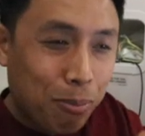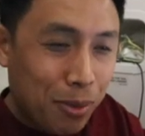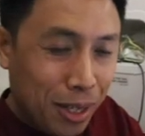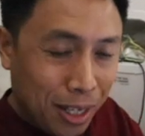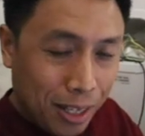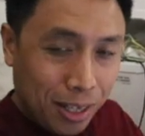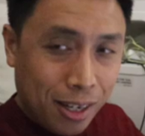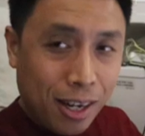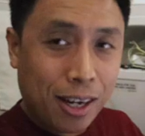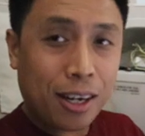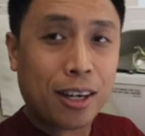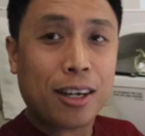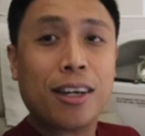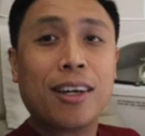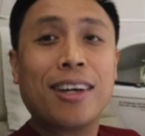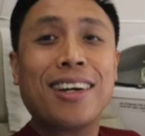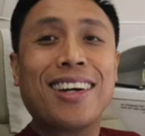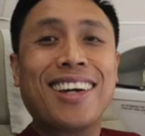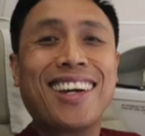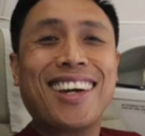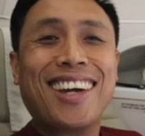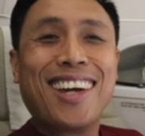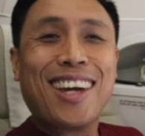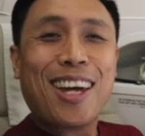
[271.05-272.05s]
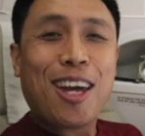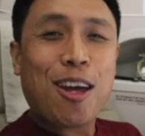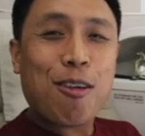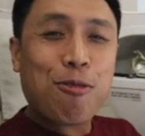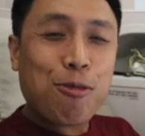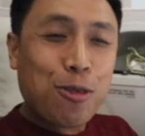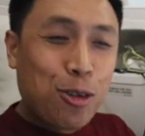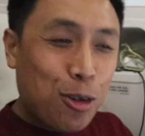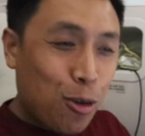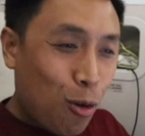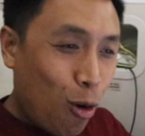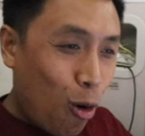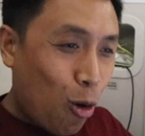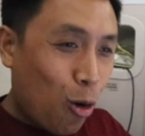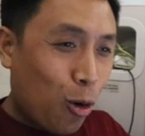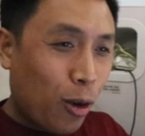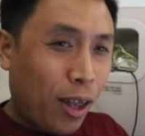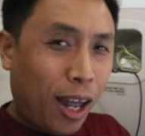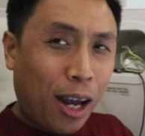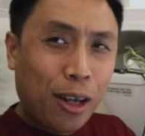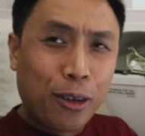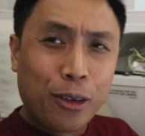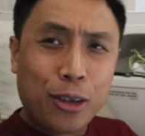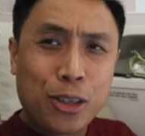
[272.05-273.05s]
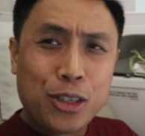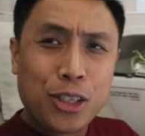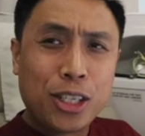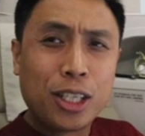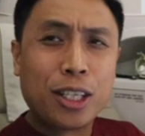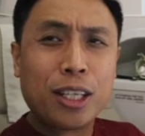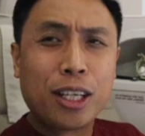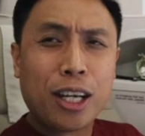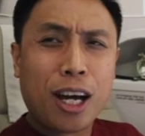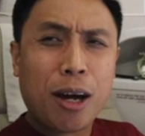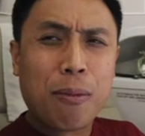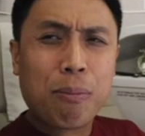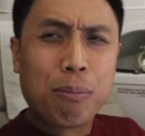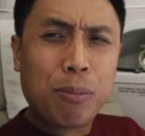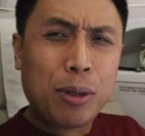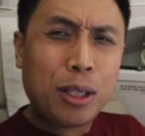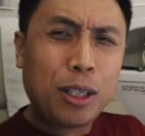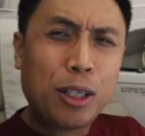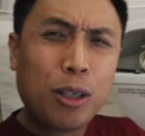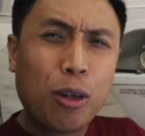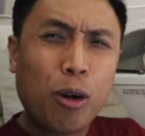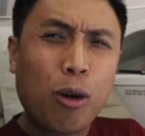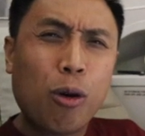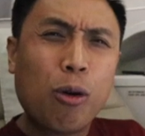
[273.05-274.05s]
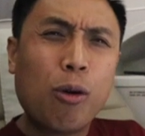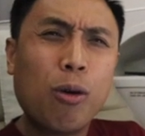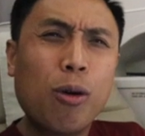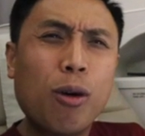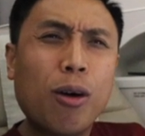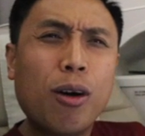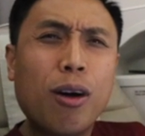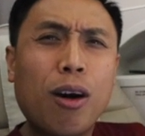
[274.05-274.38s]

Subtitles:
Meaning, if you own either GT Cap, BDO,